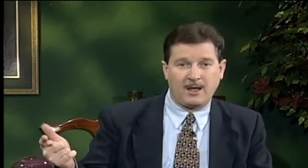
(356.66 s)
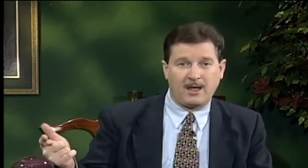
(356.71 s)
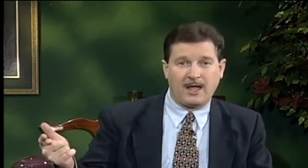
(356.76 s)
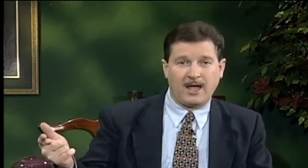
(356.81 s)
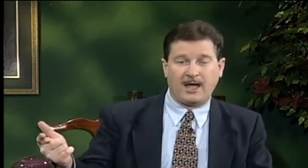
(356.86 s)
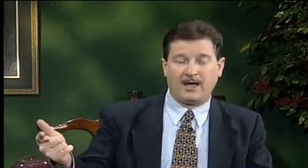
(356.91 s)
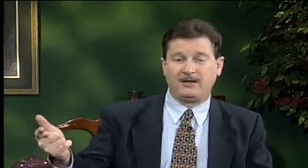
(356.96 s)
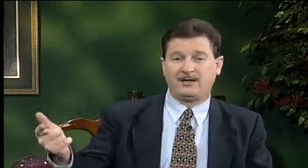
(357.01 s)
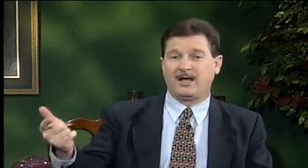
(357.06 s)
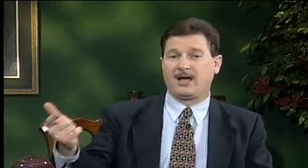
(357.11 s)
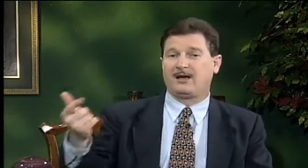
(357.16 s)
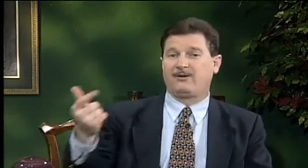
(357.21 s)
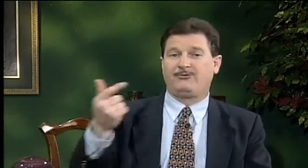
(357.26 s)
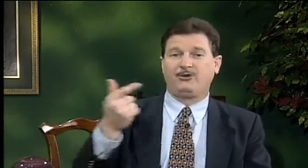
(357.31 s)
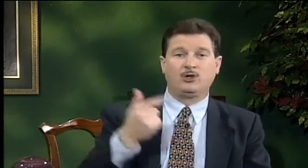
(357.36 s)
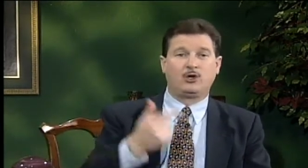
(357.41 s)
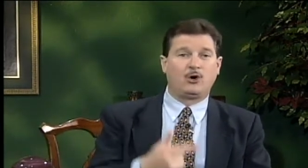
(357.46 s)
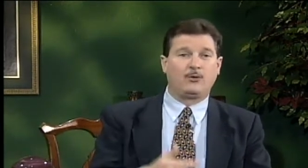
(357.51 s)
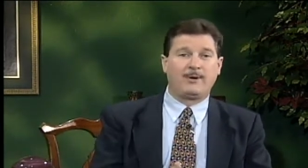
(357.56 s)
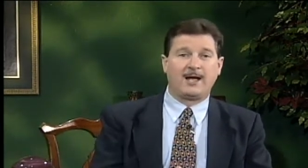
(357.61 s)
And yet, if
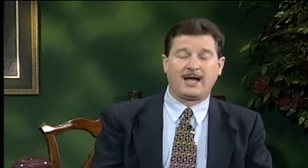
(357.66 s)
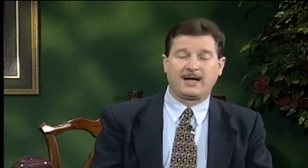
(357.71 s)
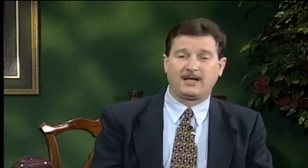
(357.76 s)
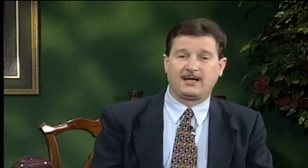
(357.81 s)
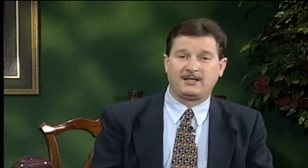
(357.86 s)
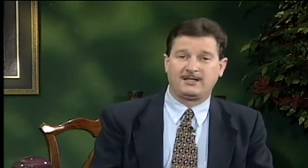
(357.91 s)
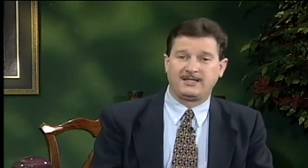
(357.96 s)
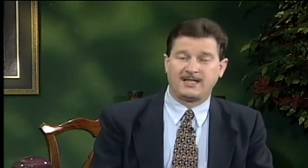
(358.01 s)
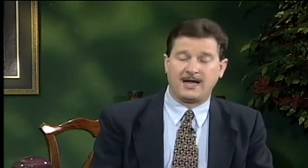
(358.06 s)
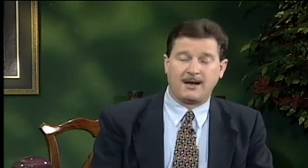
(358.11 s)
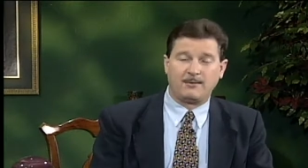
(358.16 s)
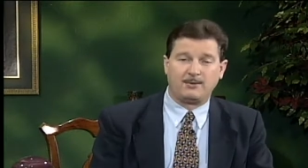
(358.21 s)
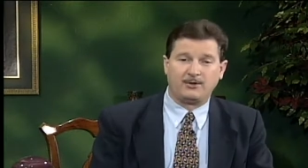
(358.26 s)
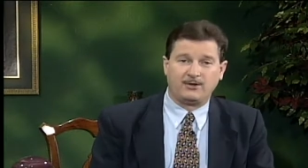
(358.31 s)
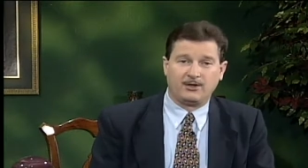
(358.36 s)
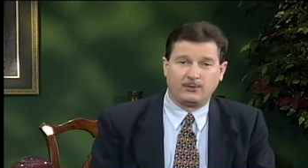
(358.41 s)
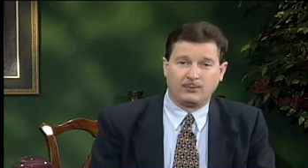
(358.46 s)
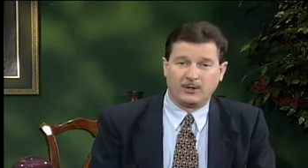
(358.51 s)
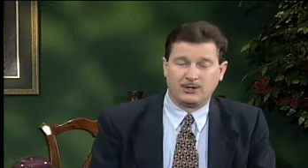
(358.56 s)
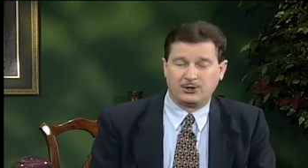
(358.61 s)
you go back and examine
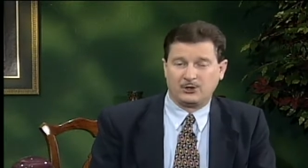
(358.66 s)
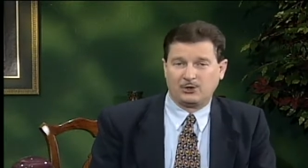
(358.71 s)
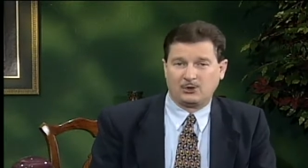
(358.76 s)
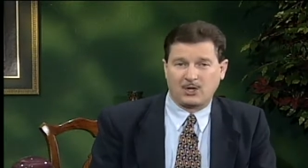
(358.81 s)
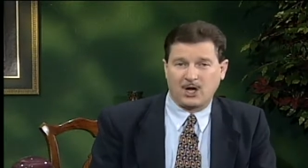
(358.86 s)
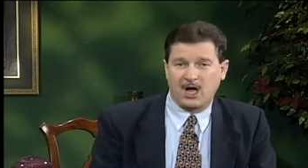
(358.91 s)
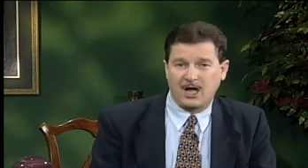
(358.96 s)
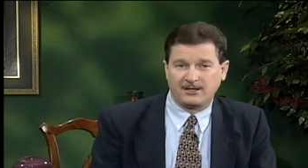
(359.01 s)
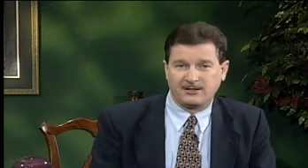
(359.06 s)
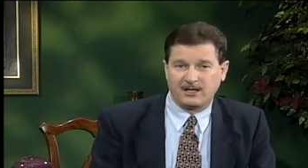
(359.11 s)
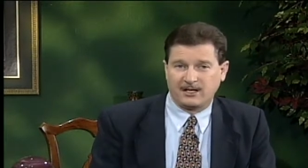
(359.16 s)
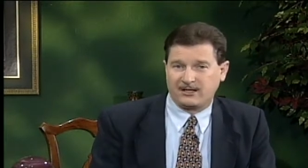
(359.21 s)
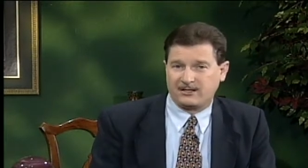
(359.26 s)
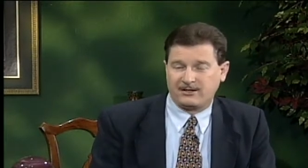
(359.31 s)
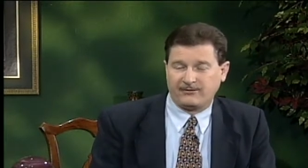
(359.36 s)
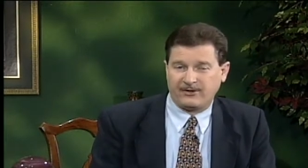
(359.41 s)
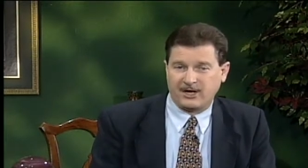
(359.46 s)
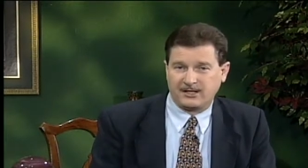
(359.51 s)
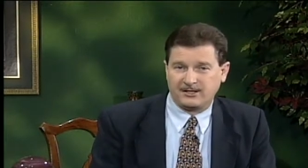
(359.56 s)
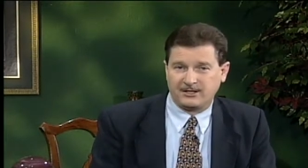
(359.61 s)
the original context
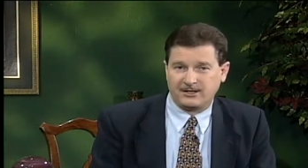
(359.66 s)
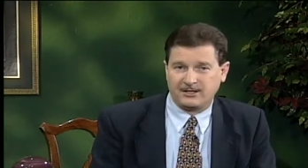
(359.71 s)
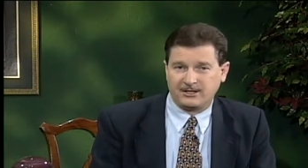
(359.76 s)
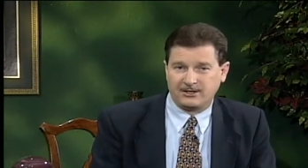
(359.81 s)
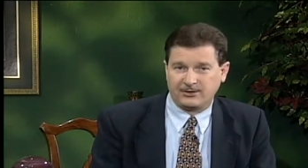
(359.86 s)
of Exodus